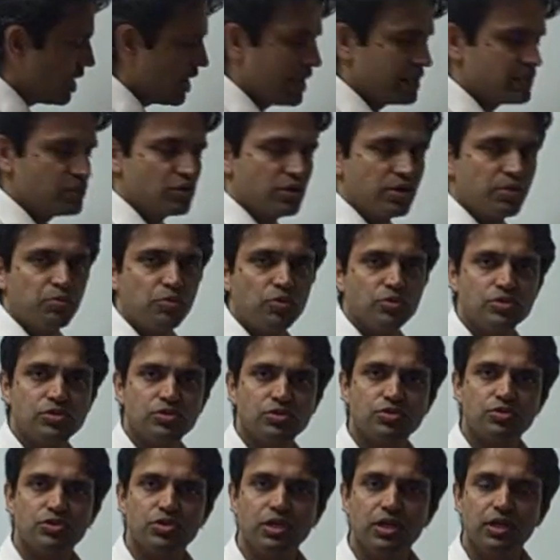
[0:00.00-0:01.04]
H reports
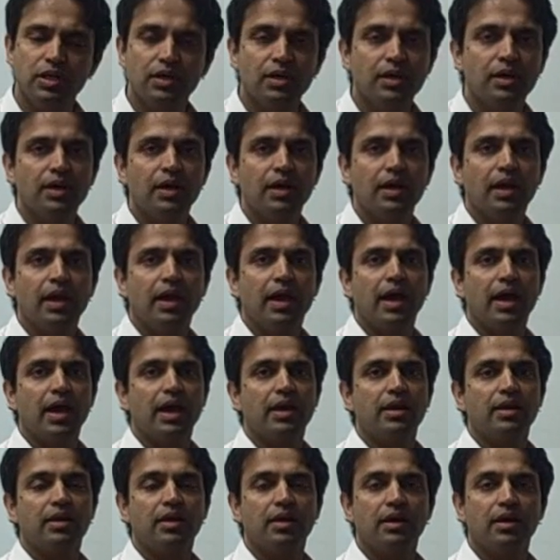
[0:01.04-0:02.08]
to G,
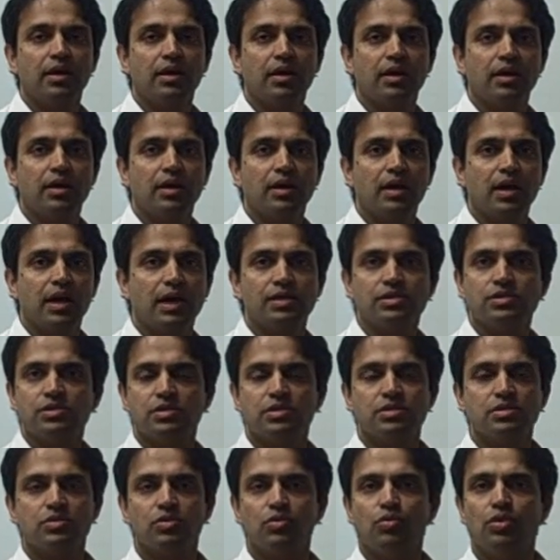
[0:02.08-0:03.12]
and H
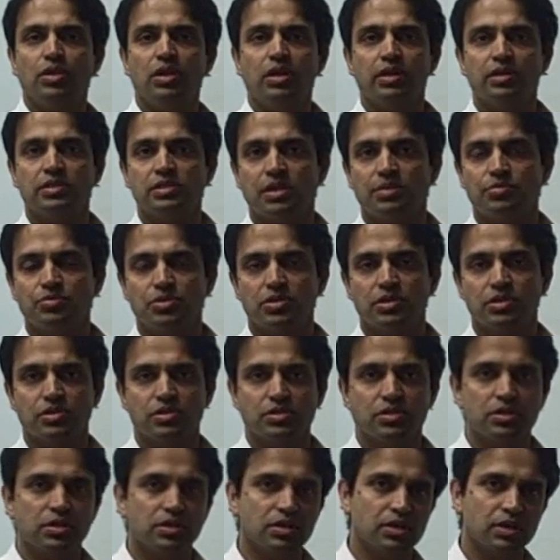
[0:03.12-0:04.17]
is only a
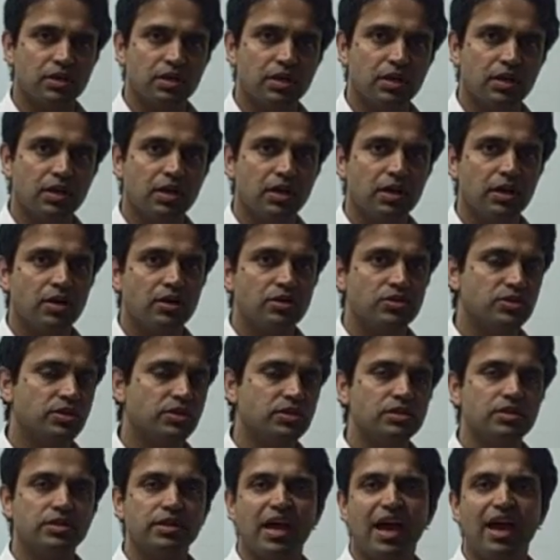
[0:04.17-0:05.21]
receptionist. She
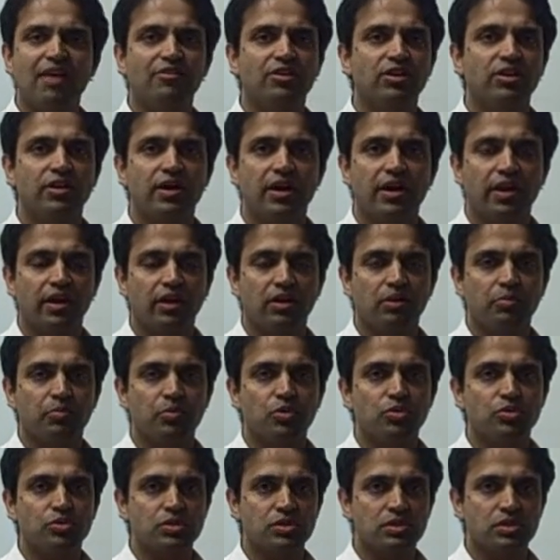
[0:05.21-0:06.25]
doesn't have any direct
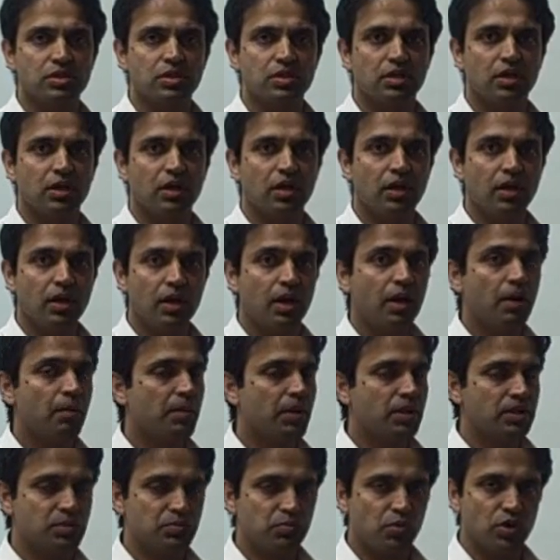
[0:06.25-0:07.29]
reports.
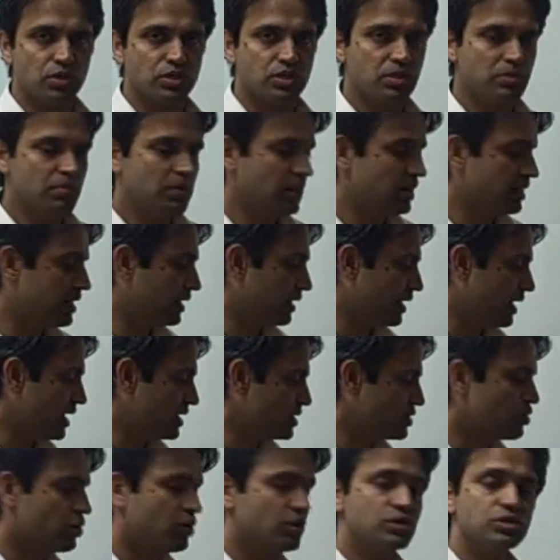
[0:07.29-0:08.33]
But it's possible that
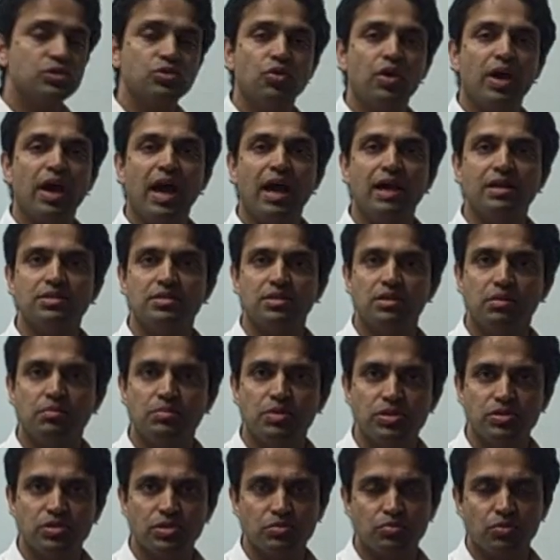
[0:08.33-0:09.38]
H also has a
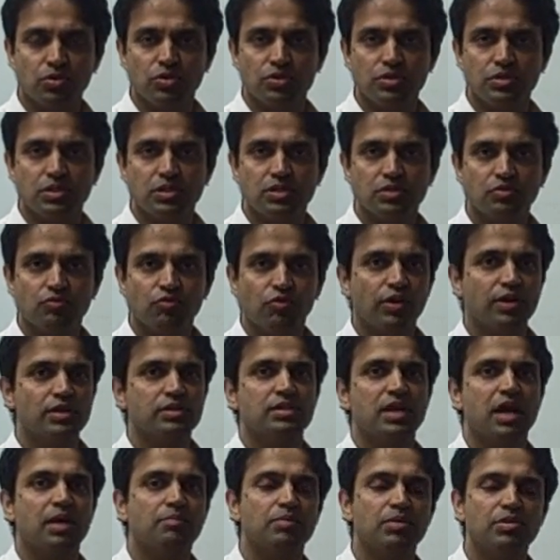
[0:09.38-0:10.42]
business process. For
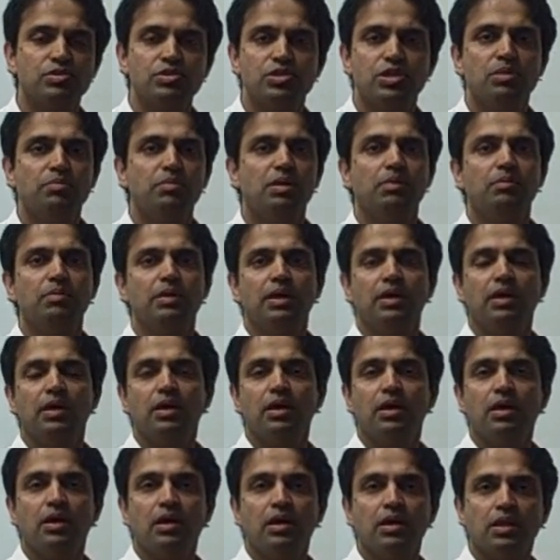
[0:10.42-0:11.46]
example, she may be
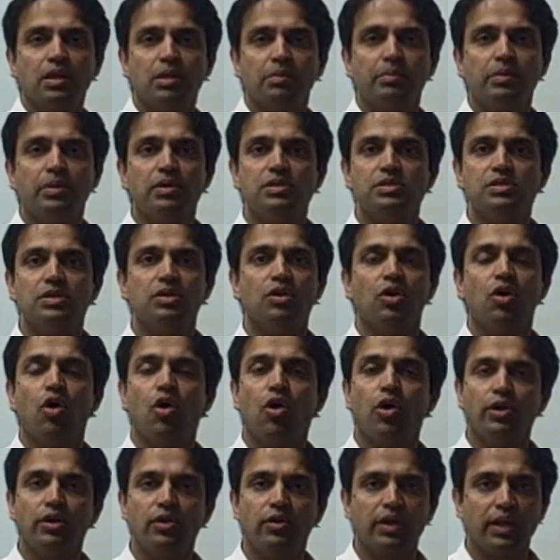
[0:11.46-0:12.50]
the person
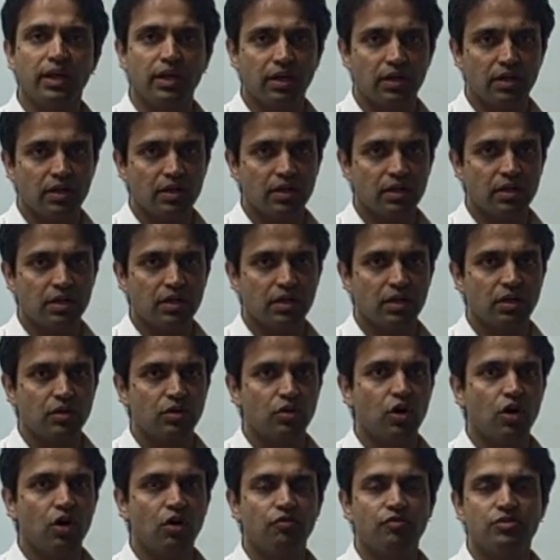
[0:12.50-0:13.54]
ordering
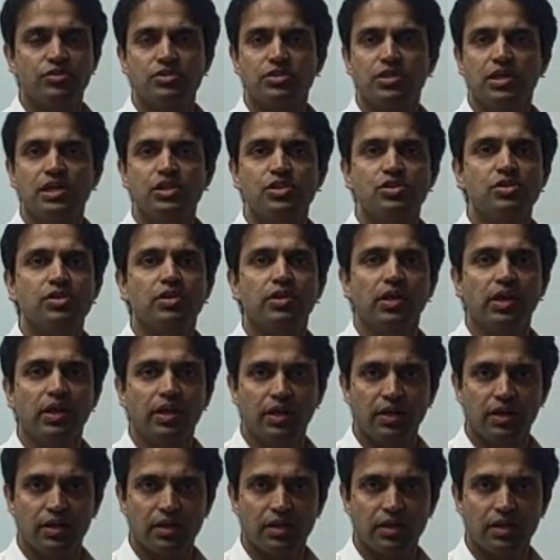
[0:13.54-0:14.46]
the office stationery.